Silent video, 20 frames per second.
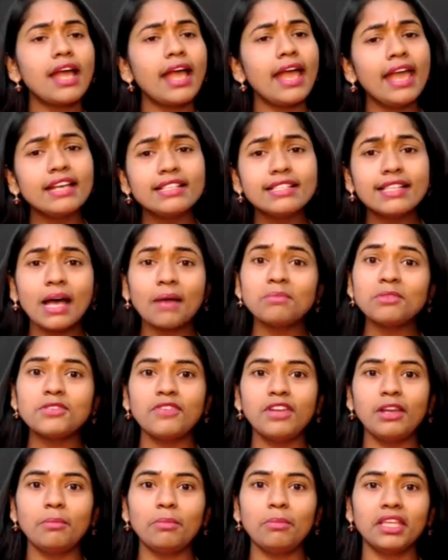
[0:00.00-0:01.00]
Exams
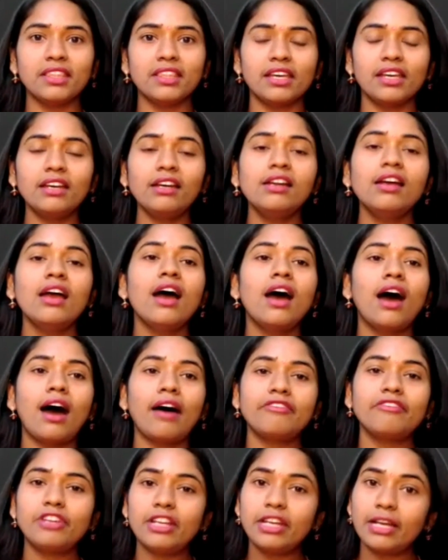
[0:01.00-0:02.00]
will be there.
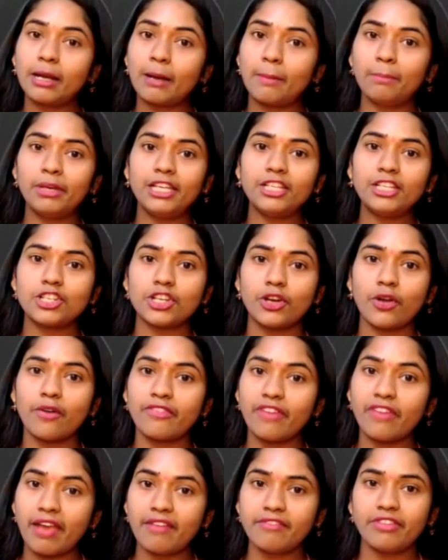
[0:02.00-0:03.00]
After the completion
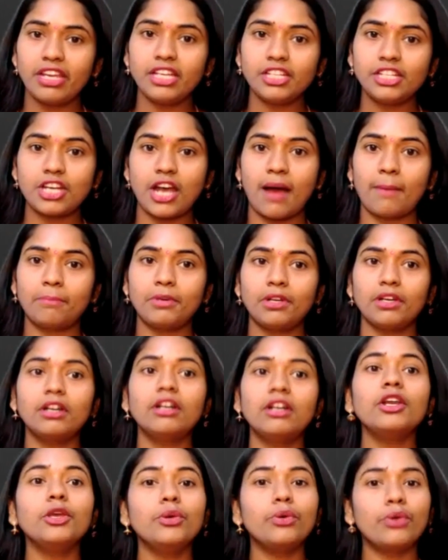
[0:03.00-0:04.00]
of every
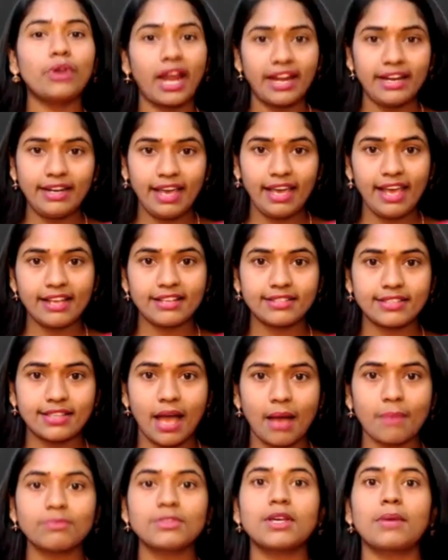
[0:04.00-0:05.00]
chapter, you write
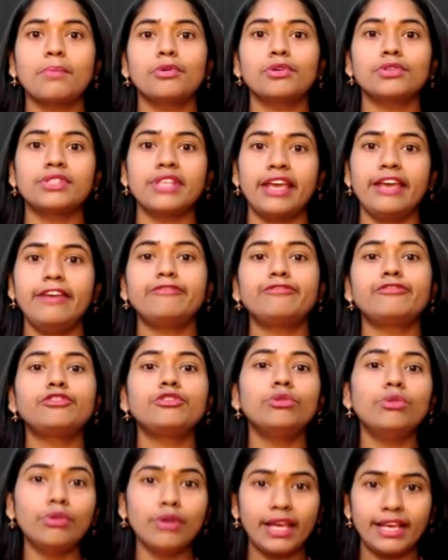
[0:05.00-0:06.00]
exam. Suppose if
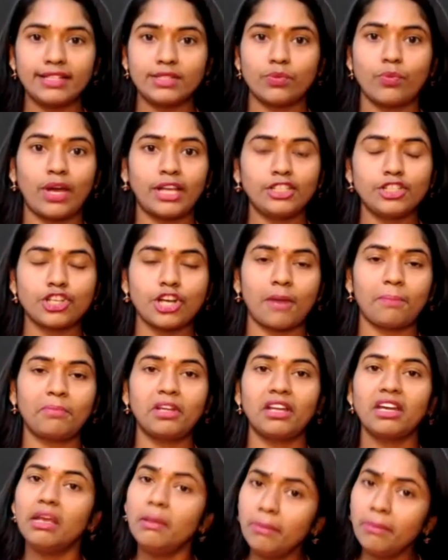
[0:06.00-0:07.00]
2 days, one
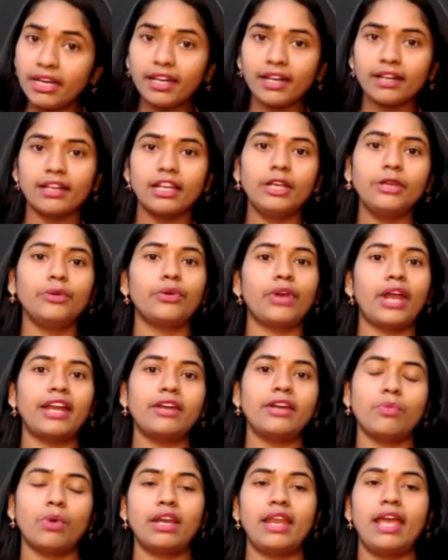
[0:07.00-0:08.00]
chapter, immediately you
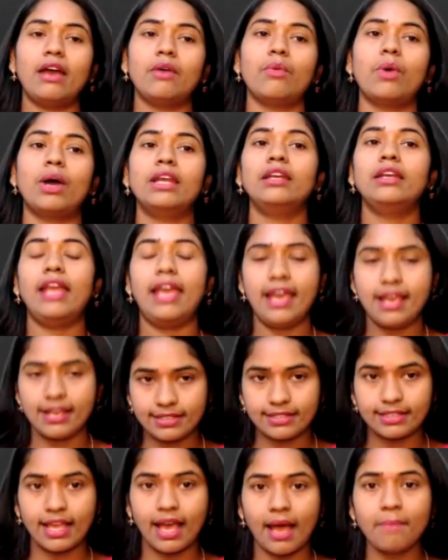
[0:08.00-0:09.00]
write one
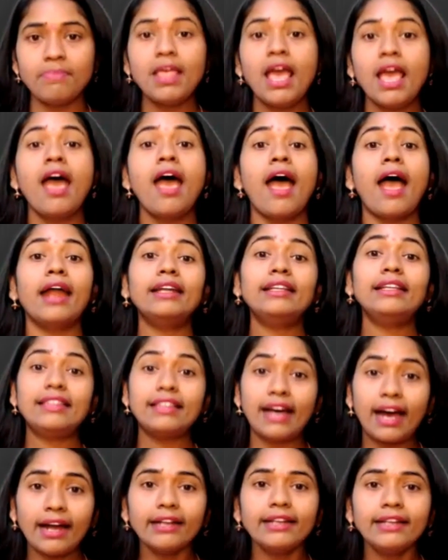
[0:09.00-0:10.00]
exam, and
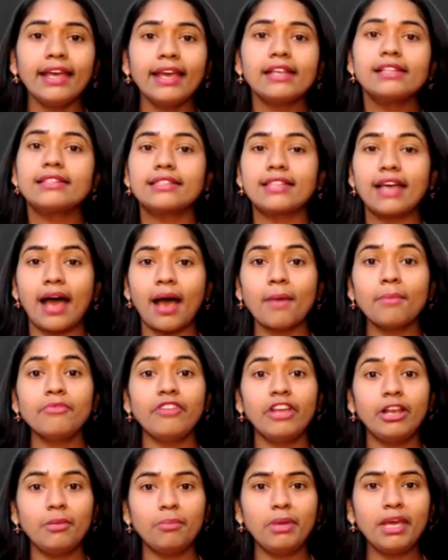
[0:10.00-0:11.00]
that exam
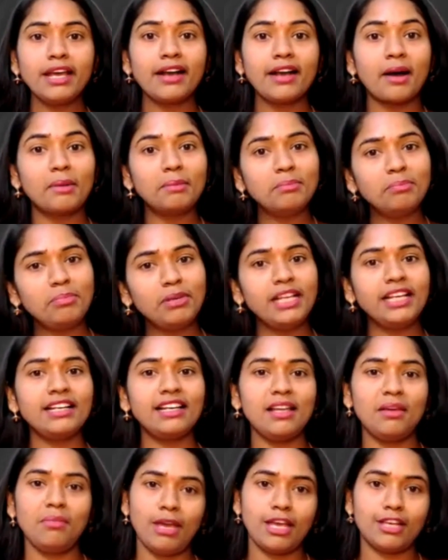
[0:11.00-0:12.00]
will be
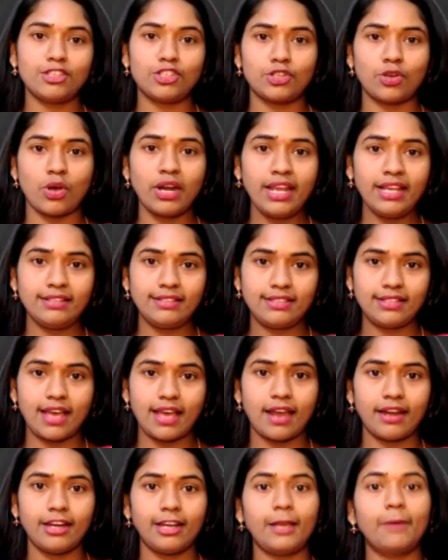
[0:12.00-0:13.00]
completely based on
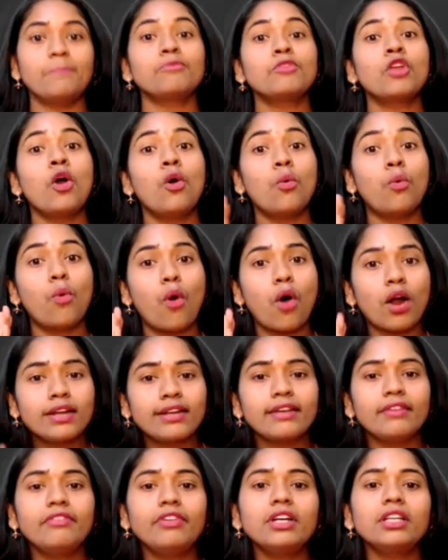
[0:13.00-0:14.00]
NCERT.
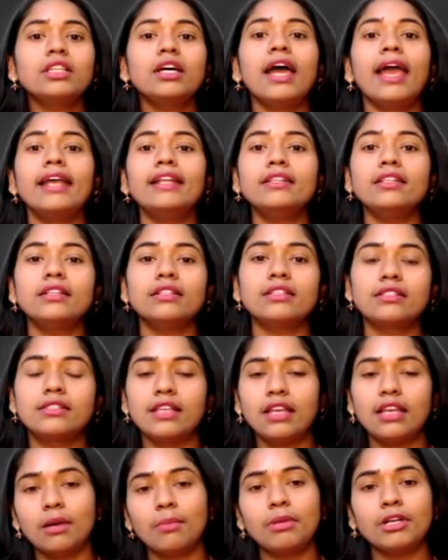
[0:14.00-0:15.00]
Whatever the
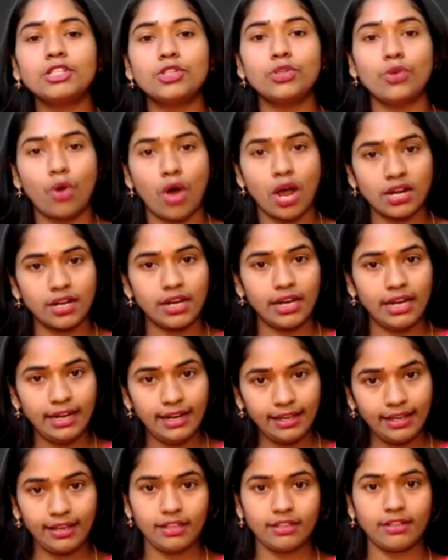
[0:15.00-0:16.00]
syllabus you are
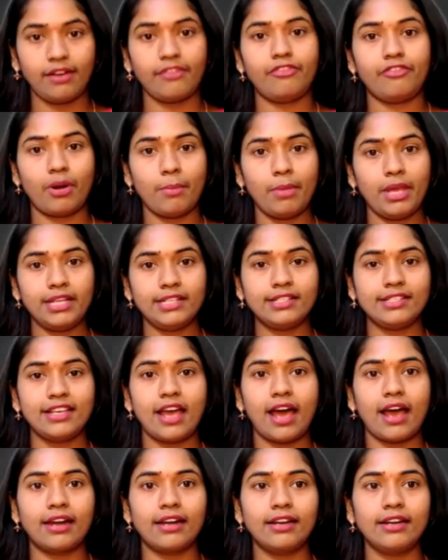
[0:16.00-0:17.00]
reading from
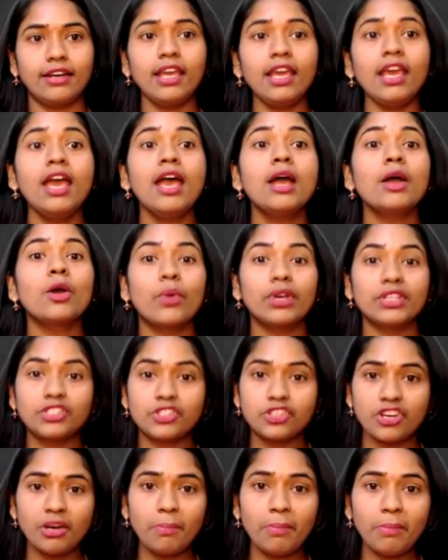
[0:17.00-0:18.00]
NCERT,
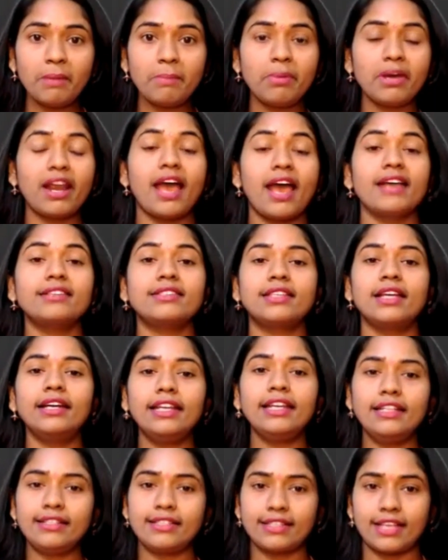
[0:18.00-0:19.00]
question paper I
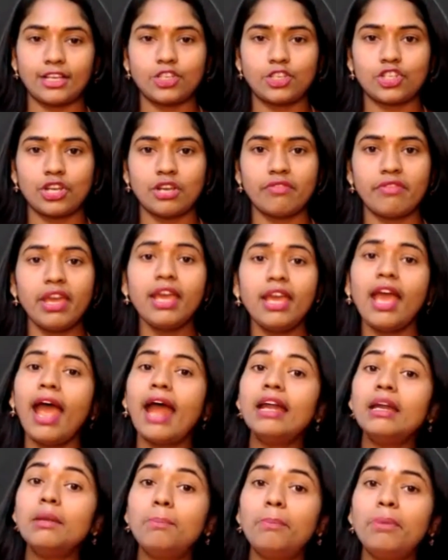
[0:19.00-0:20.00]
set in such a way,
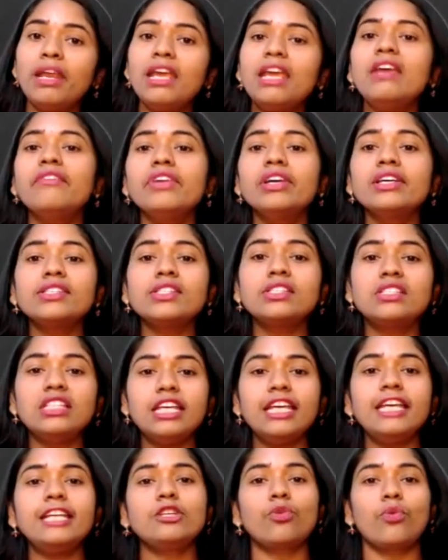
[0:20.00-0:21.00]
and previous
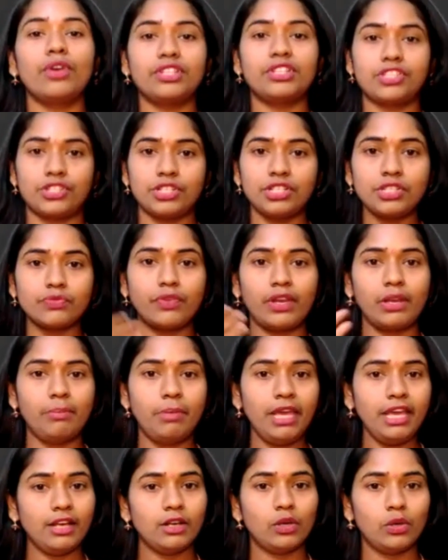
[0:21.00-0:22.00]
NEET questions will
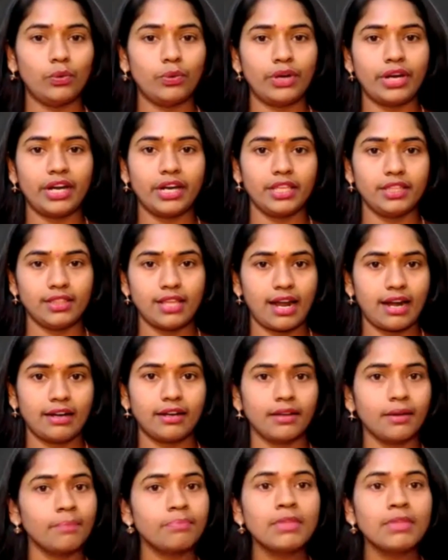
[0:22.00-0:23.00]
be included in that.